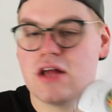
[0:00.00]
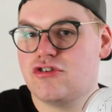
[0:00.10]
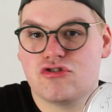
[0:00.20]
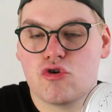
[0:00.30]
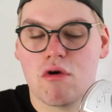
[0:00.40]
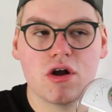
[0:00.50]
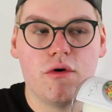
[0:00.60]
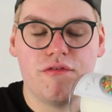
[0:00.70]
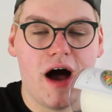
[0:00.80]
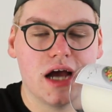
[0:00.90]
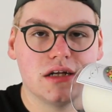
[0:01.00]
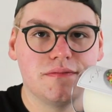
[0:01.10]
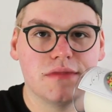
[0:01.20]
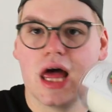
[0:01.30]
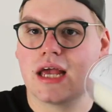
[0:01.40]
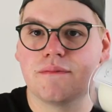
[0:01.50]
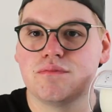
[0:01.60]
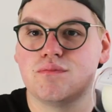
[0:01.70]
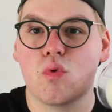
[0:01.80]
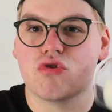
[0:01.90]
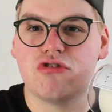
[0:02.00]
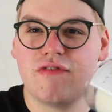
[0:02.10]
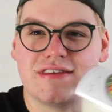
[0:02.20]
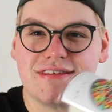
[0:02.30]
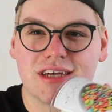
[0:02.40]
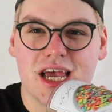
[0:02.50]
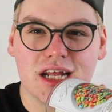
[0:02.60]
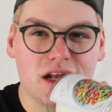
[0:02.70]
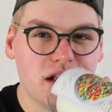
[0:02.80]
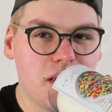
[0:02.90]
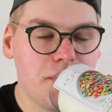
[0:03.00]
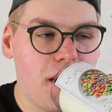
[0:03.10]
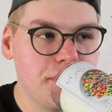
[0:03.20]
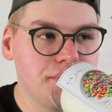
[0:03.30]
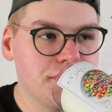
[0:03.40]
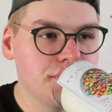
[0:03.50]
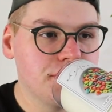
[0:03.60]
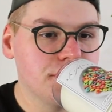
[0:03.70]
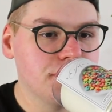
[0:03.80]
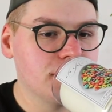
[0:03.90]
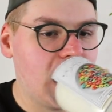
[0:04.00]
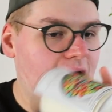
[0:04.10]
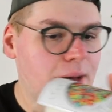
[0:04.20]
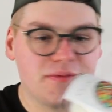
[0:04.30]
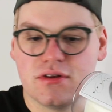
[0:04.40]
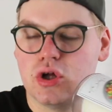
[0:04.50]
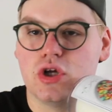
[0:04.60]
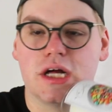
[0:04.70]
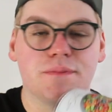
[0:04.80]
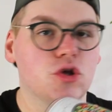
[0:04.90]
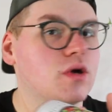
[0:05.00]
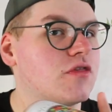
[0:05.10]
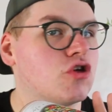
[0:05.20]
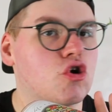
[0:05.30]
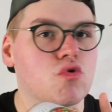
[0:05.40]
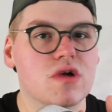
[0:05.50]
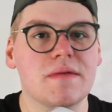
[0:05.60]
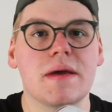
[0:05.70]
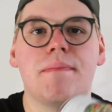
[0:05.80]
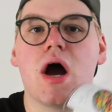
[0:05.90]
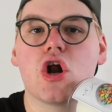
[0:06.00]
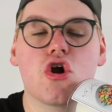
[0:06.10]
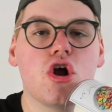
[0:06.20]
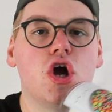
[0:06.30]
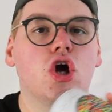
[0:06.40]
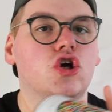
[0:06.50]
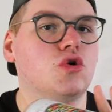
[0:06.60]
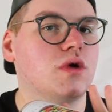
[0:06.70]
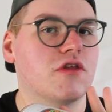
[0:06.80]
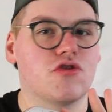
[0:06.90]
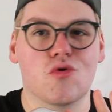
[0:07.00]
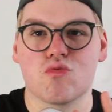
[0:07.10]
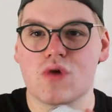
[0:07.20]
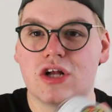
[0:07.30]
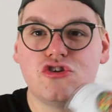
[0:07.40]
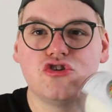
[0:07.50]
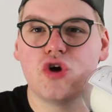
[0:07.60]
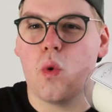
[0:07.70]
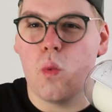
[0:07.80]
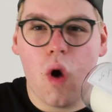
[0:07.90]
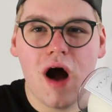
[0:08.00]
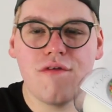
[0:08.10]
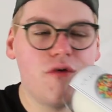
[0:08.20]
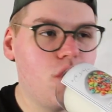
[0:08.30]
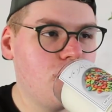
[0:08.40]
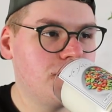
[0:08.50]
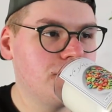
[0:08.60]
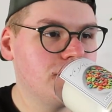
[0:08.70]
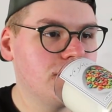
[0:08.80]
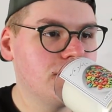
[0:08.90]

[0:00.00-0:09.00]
Just kringle-fied, like more sophisticated. But absolutely, you get the creamy butter, you get the rich waffle.